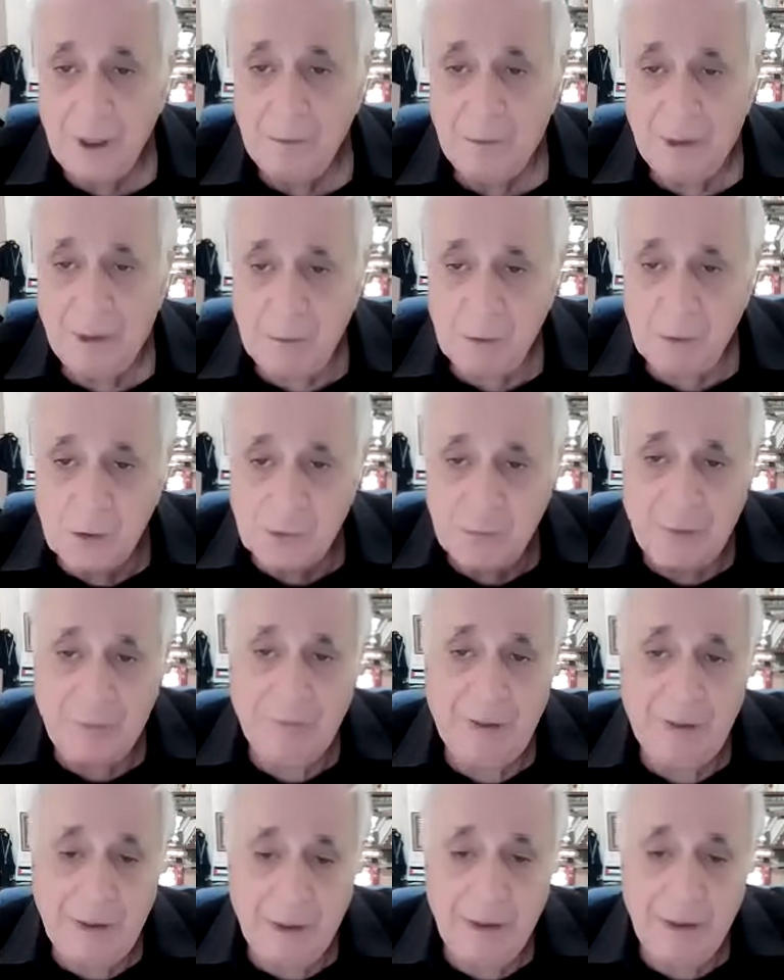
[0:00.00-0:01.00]
but it was
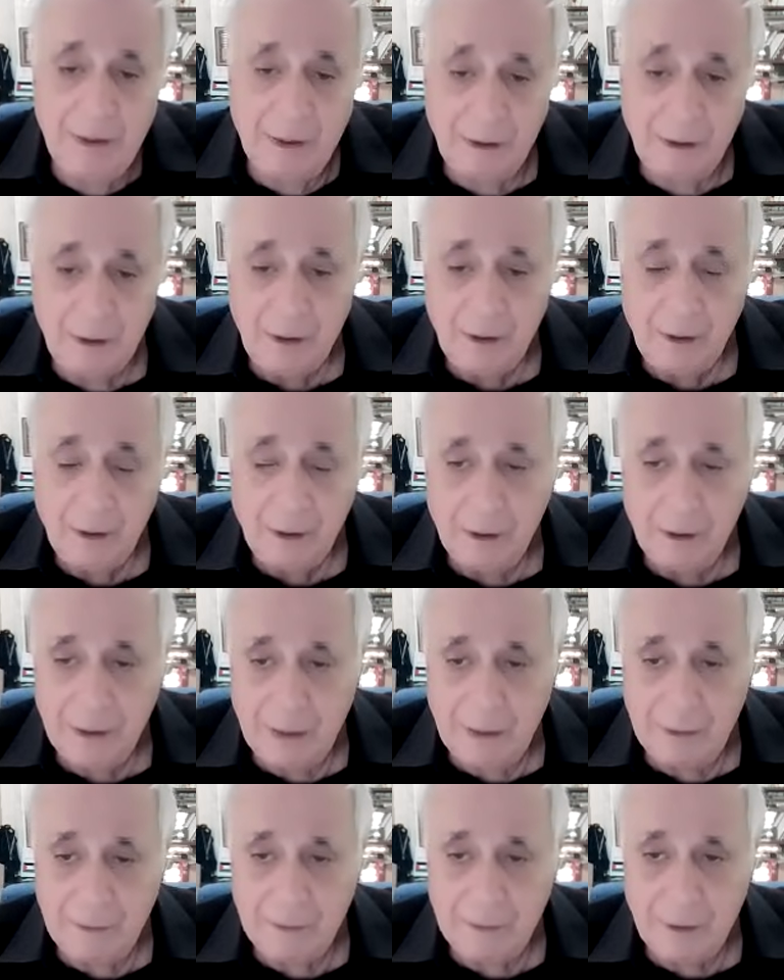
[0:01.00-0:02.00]
very clear
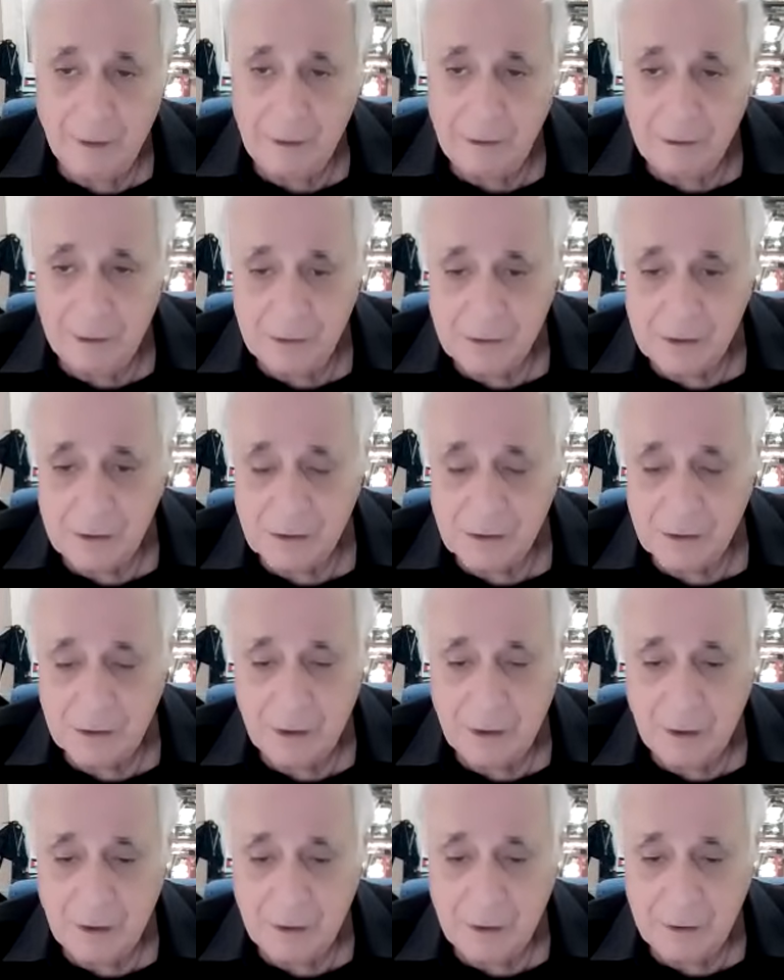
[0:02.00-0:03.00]
that this is
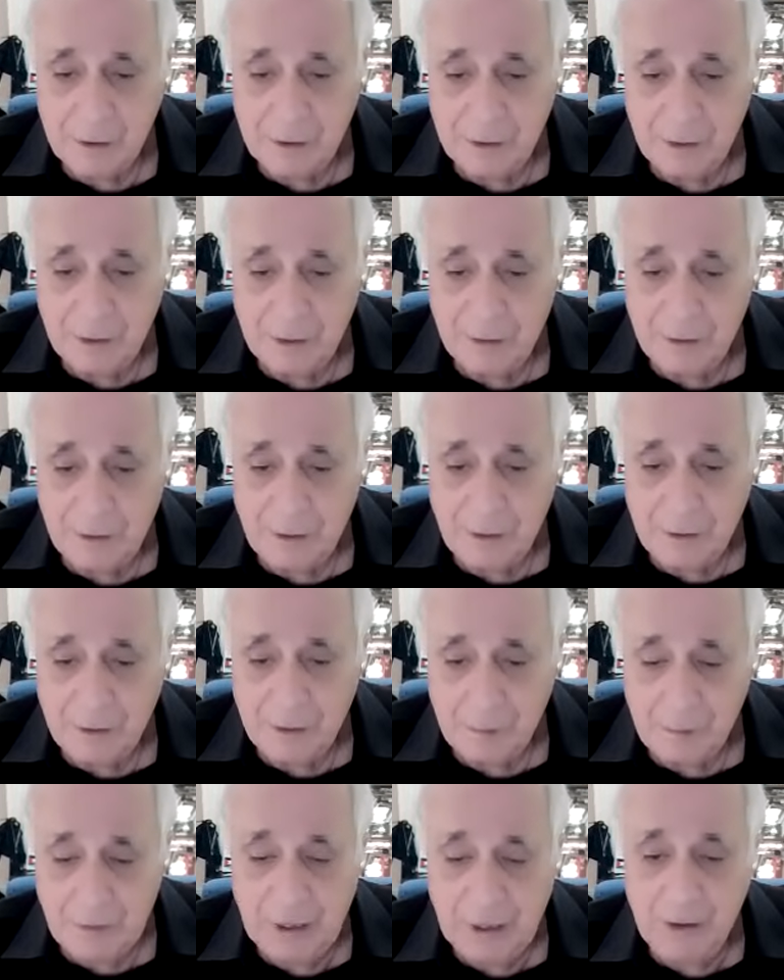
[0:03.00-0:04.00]

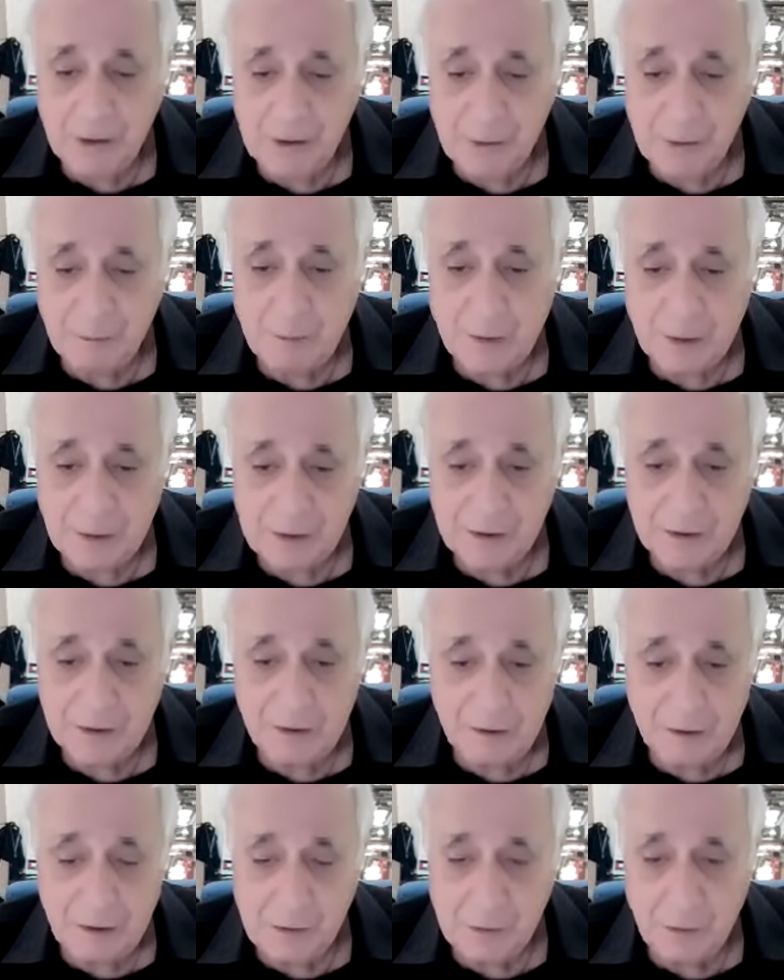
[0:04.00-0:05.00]
the millions of
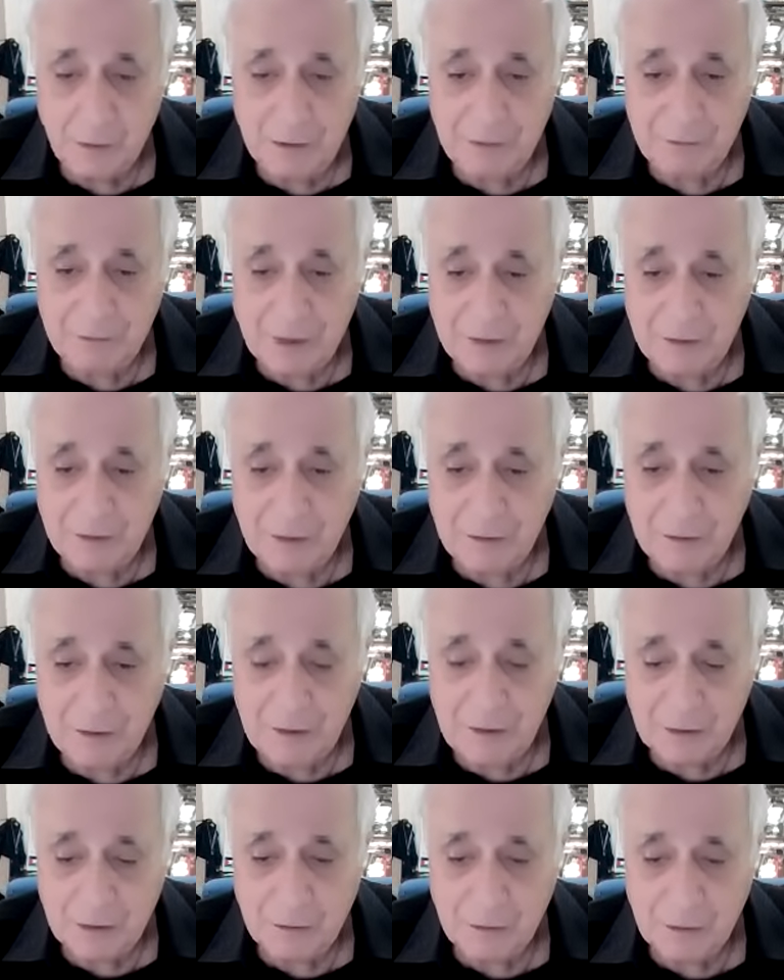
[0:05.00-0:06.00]
Palestinians who live under
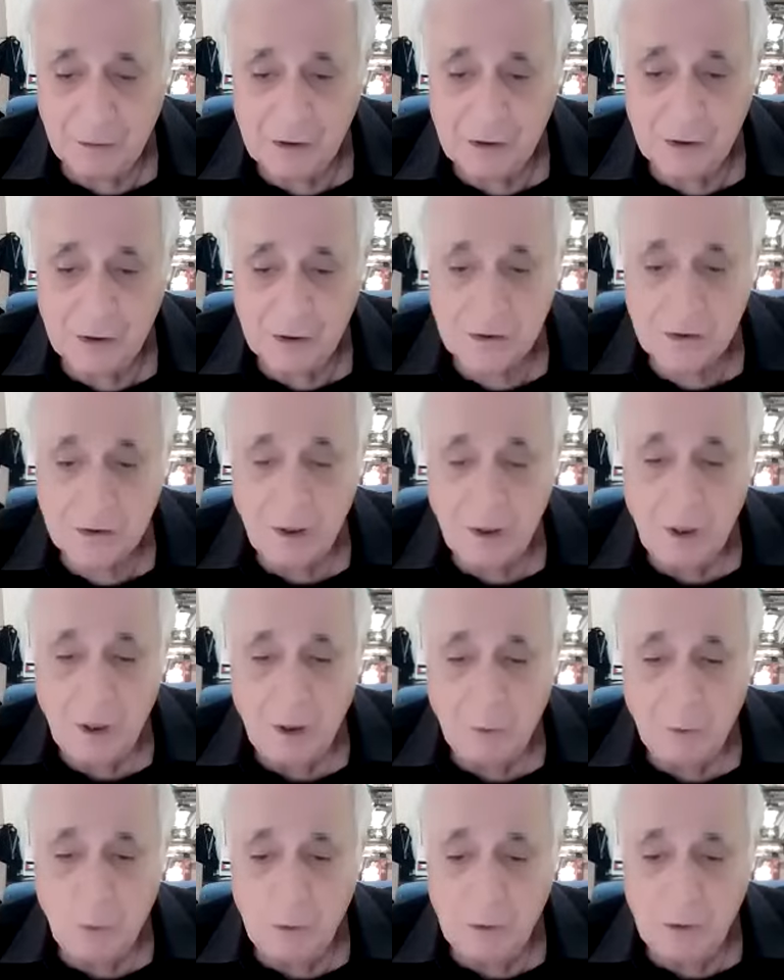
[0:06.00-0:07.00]
these conditions
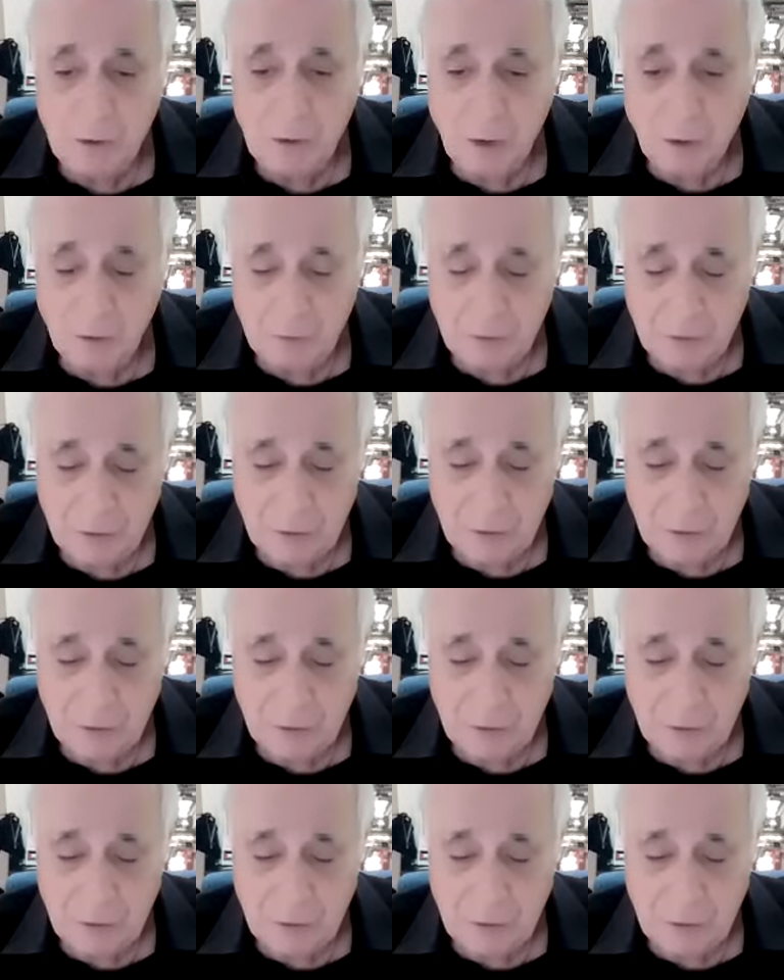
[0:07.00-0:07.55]
would not